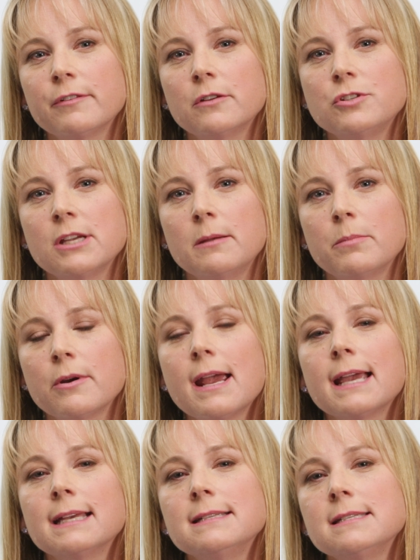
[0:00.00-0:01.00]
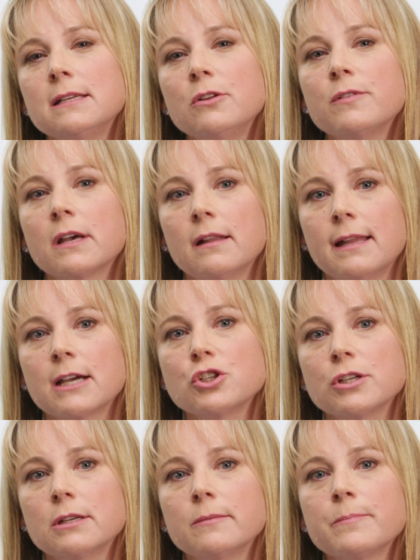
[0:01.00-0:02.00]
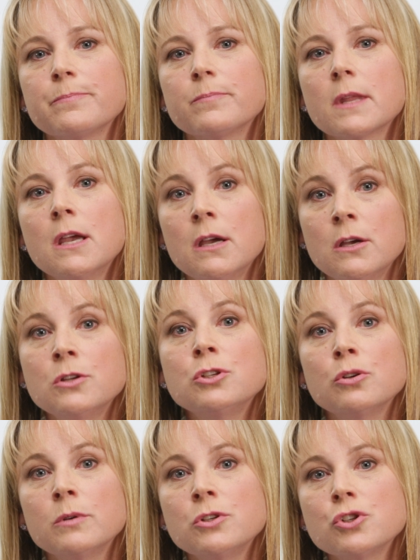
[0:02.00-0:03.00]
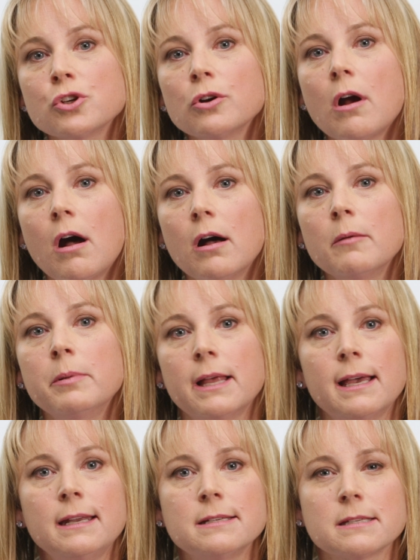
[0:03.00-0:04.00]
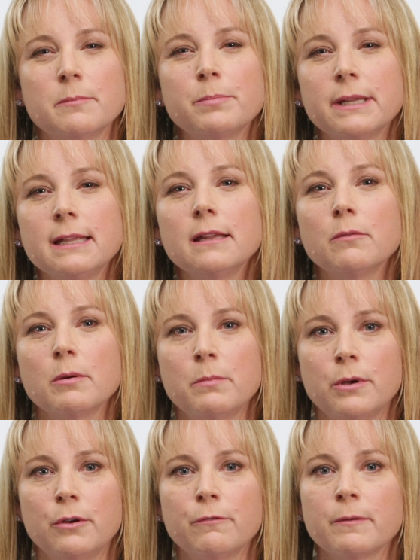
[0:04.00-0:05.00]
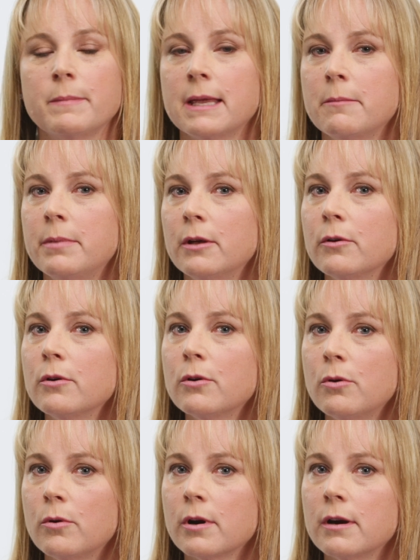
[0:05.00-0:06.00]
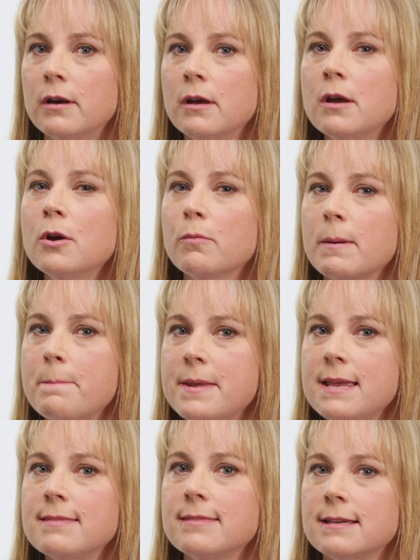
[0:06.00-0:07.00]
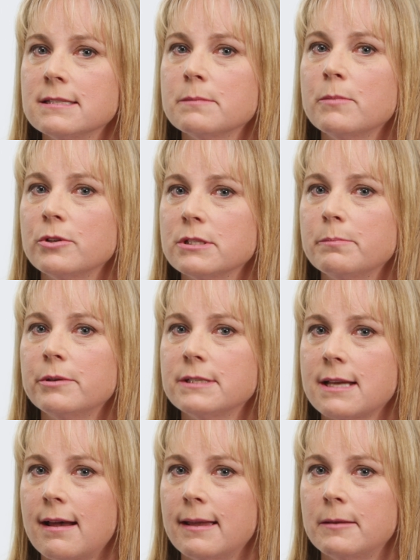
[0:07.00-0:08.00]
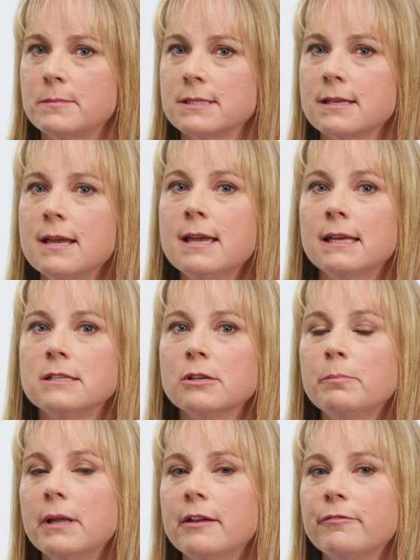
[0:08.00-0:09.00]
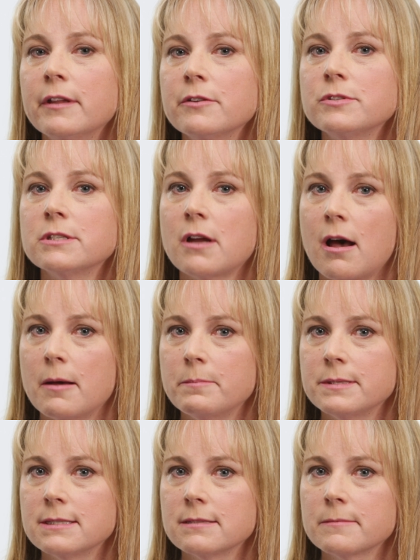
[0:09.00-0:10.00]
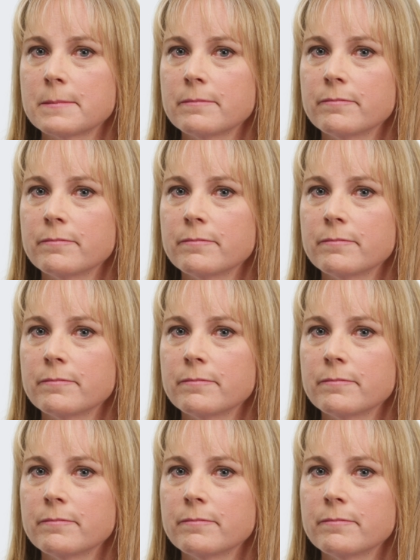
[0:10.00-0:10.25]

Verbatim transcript: flow chamber and continue the collection. To ensure all blood is completely removed from the umbilical cord, repeat this multiple times until blood flow stops.